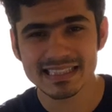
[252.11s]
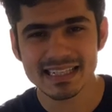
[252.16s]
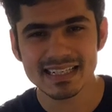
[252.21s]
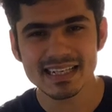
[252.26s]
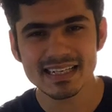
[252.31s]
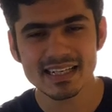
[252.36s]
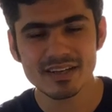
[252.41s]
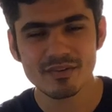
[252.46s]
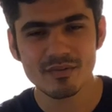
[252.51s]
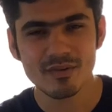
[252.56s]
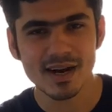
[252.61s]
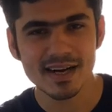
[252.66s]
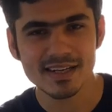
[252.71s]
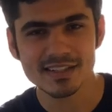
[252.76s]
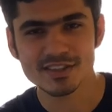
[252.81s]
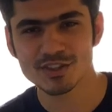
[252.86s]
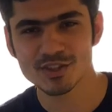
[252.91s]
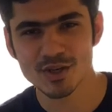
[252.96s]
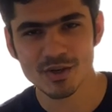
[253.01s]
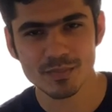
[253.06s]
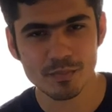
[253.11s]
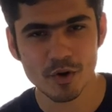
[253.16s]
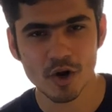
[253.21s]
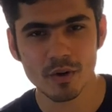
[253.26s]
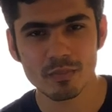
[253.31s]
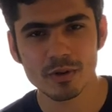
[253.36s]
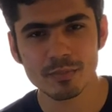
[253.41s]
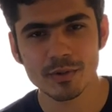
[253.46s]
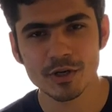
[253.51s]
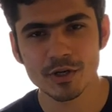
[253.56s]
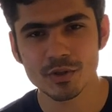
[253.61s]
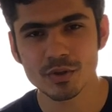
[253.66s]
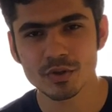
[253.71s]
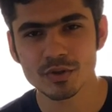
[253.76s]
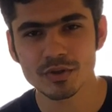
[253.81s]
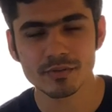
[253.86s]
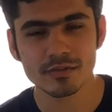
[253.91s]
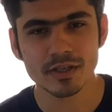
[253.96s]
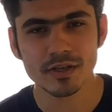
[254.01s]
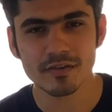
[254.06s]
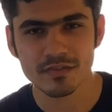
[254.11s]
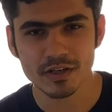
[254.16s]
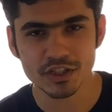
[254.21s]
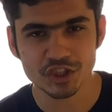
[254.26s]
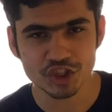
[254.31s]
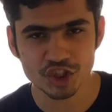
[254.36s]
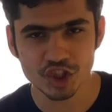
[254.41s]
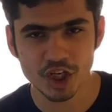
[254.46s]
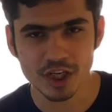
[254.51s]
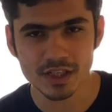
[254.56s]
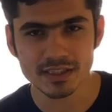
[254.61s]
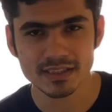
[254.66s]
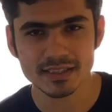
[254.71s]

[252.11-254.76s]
divides your problem into different chunks